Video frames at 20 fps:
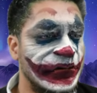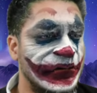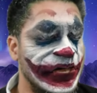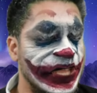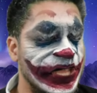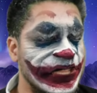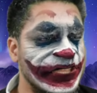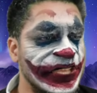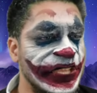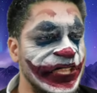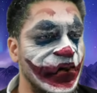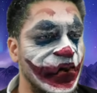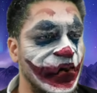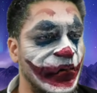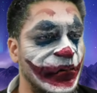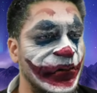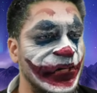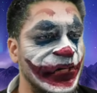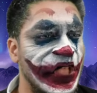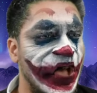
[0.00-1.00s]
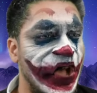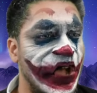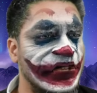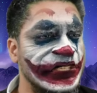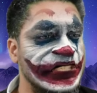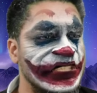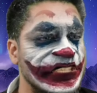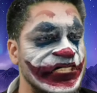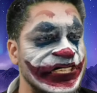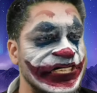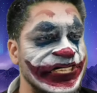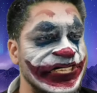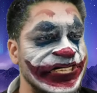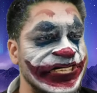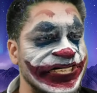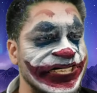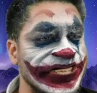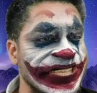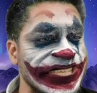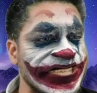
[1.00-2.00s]
Nothing Overlord
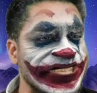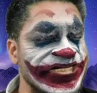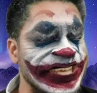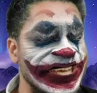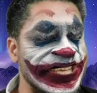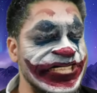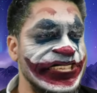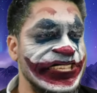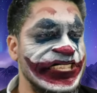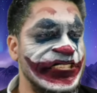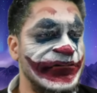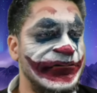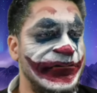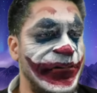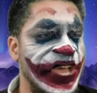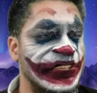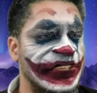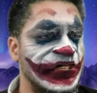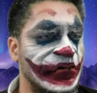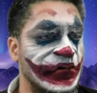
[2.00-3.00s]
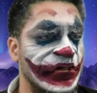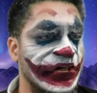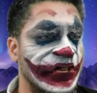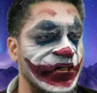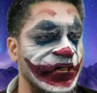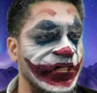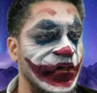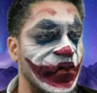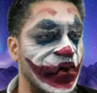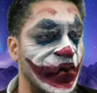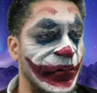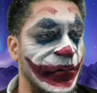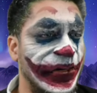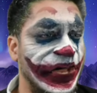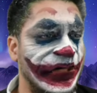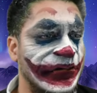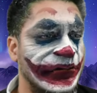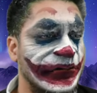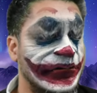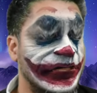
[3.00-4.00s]
does is particularly
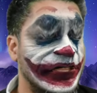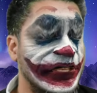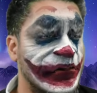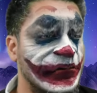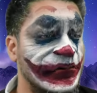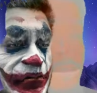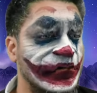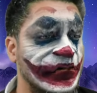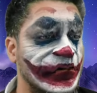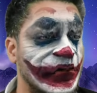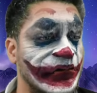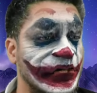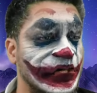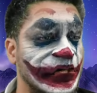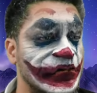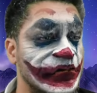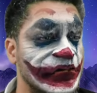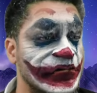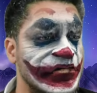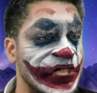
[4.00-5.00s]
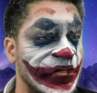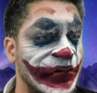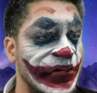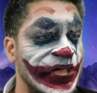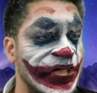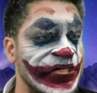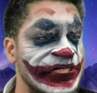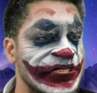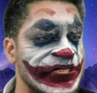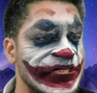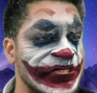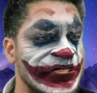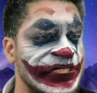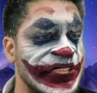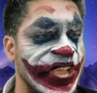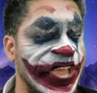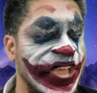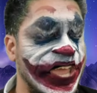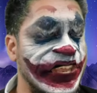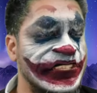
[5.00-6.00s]
novel. The WW2 sequences,
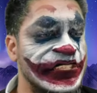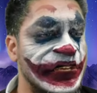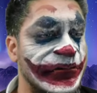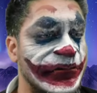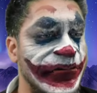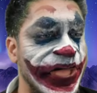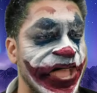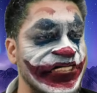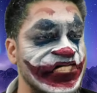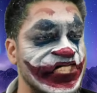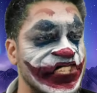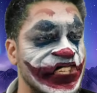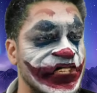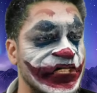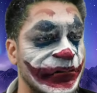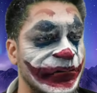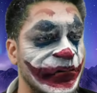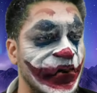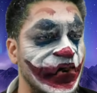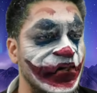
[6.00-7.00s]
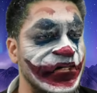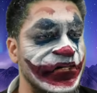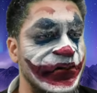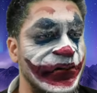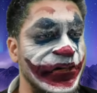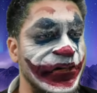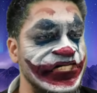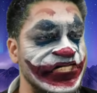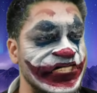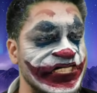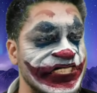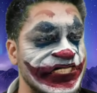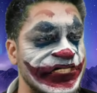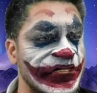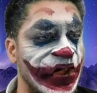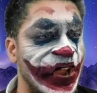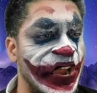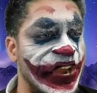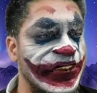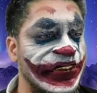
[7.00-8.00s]
the character banter, the moral questions,
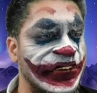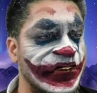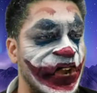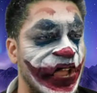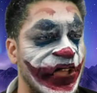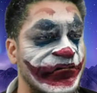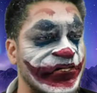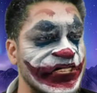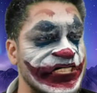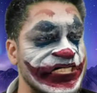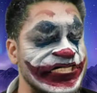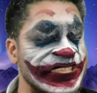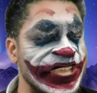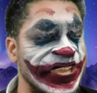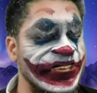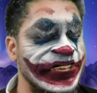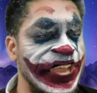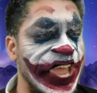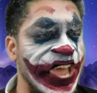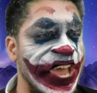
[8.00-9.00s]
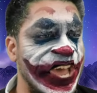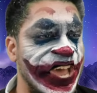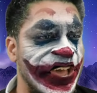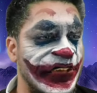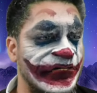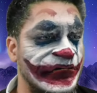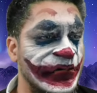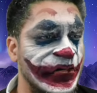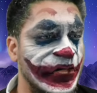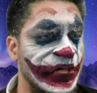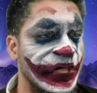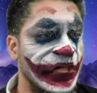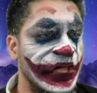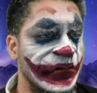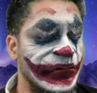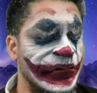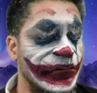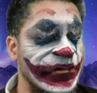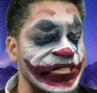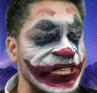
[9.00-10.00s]
the horror of its second half.
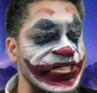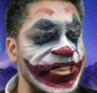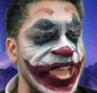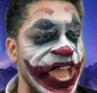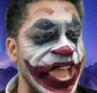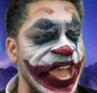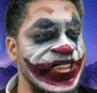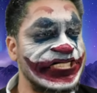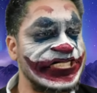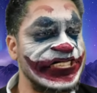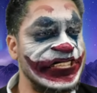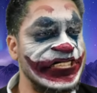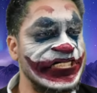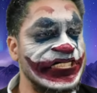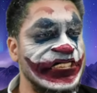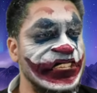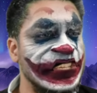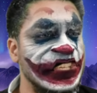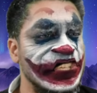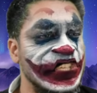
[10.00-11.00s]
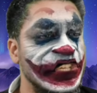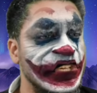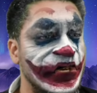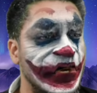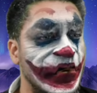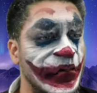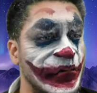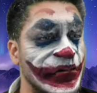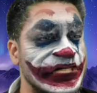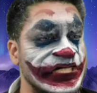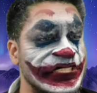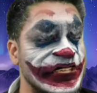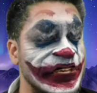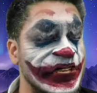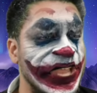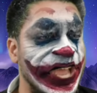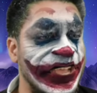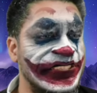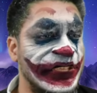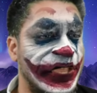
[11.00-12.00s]
But it excels in sheer
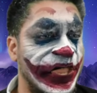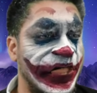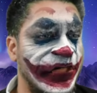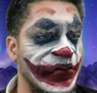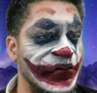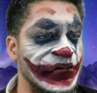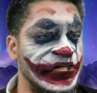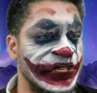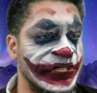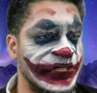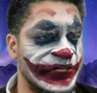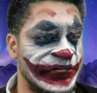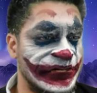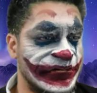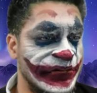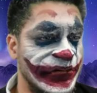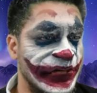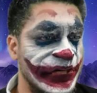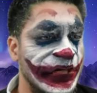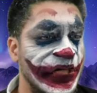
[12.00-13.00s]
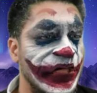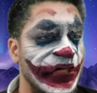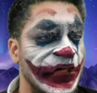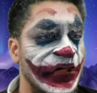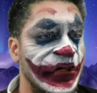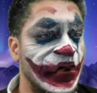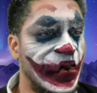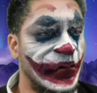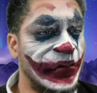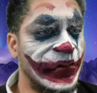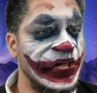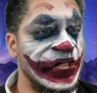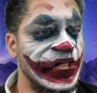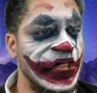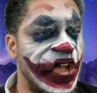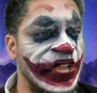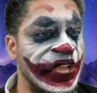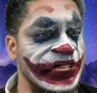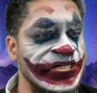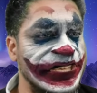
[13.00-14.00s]
visceral executions.
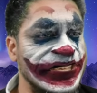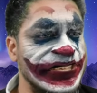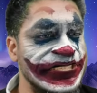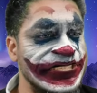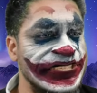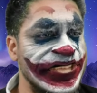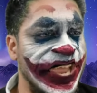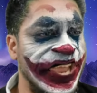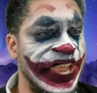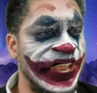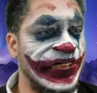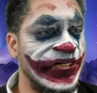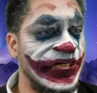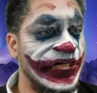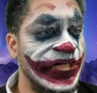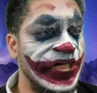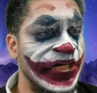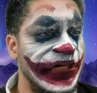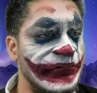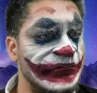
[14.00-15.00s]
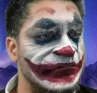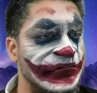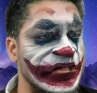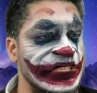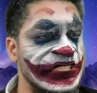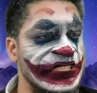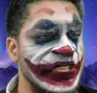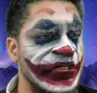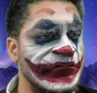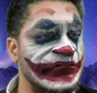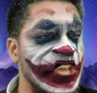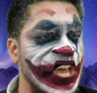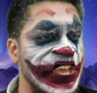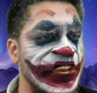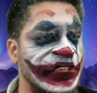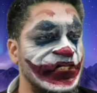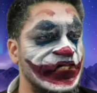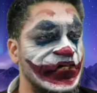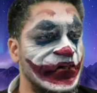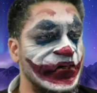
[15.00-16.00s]
Overlord is an impressive
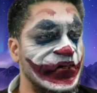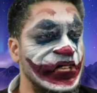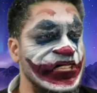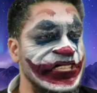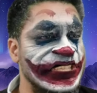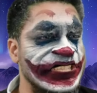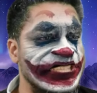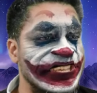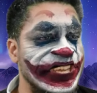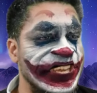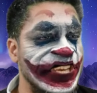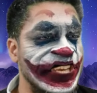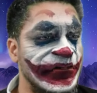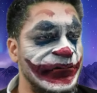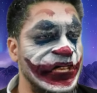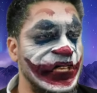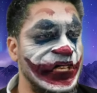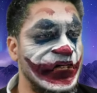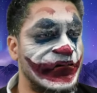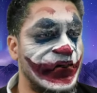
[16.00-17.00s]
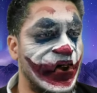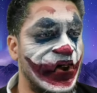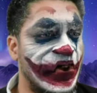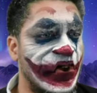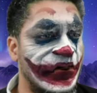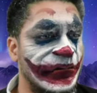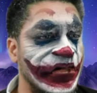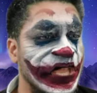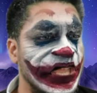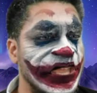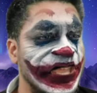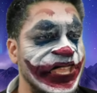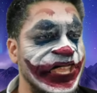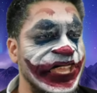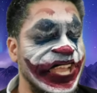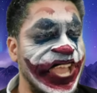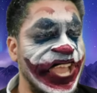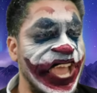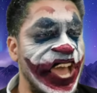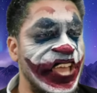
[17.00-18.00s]
directorial statement from
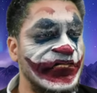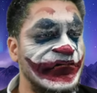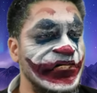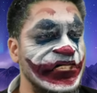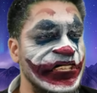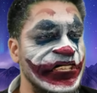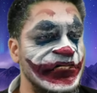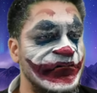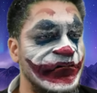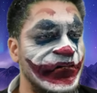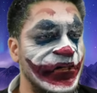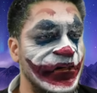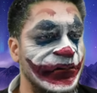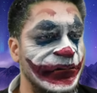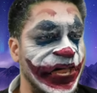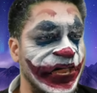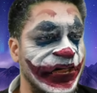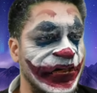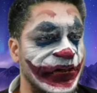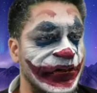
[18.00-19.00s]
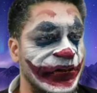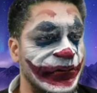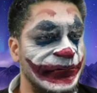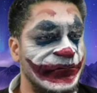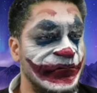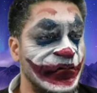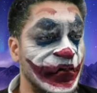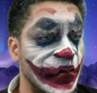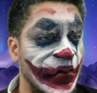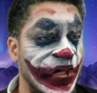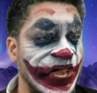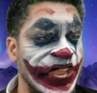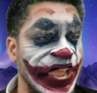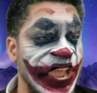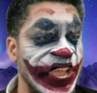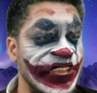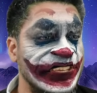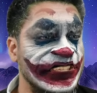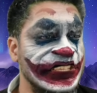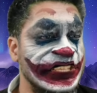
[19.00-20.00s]
a confident filmmaker who can
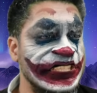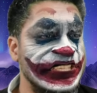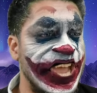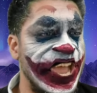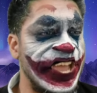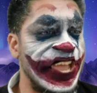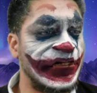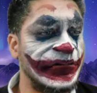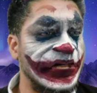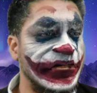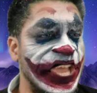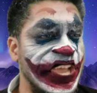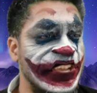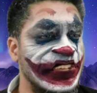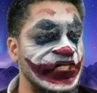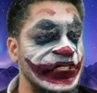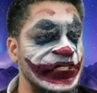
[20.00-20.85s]
handle dynamic action